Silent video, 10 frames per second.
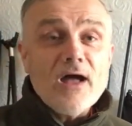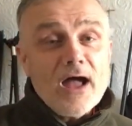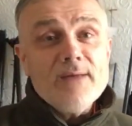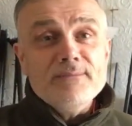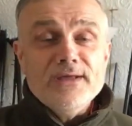
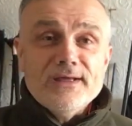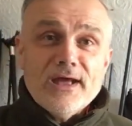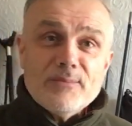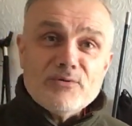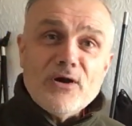I'm
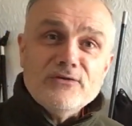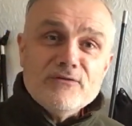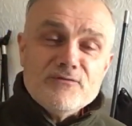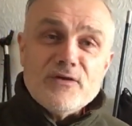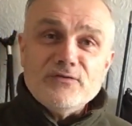
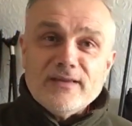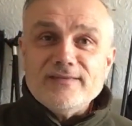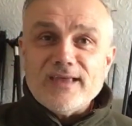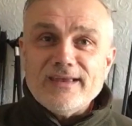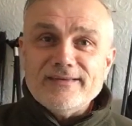approaching
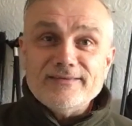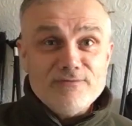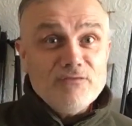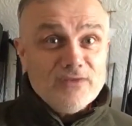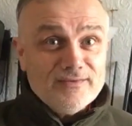56,
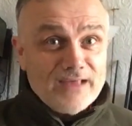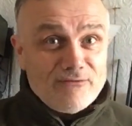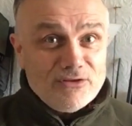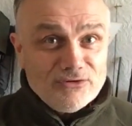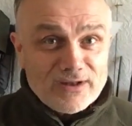
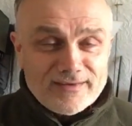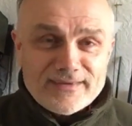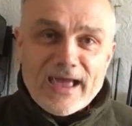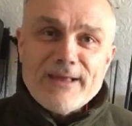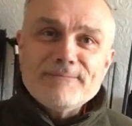57, shall I
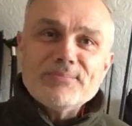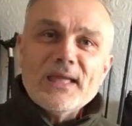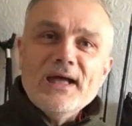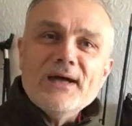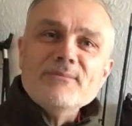say,
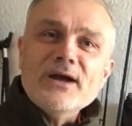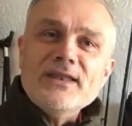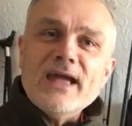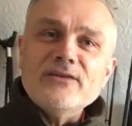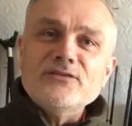at my
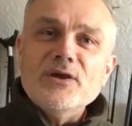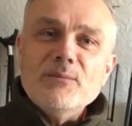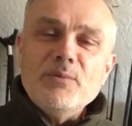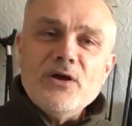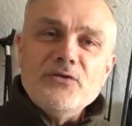next
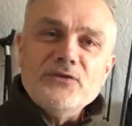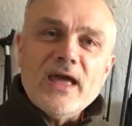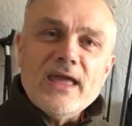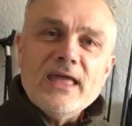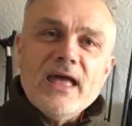
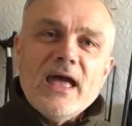birthday.